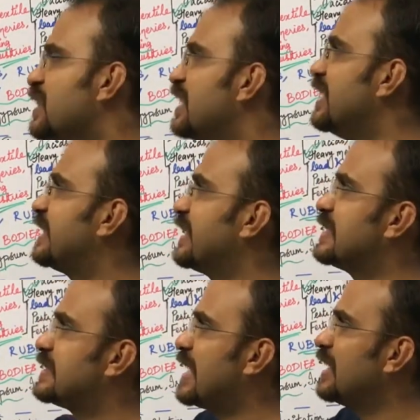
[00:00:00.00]
Let
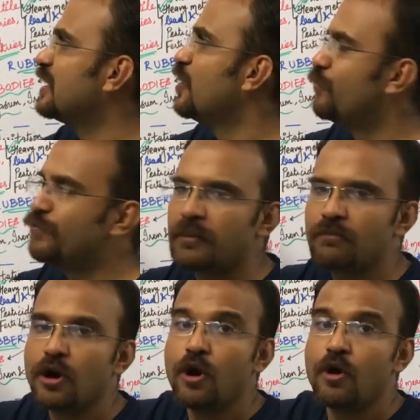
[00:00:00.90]
us start from
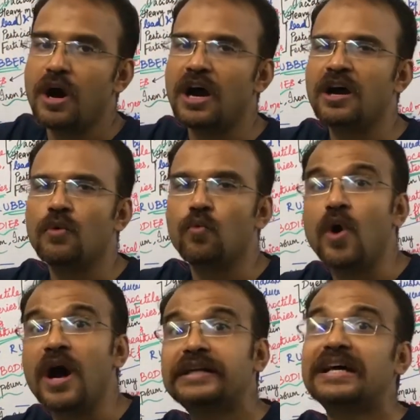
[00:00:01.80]

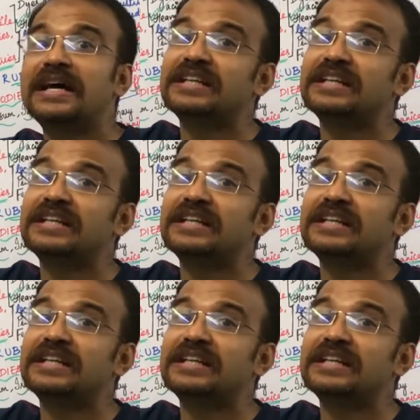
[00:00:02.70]
what are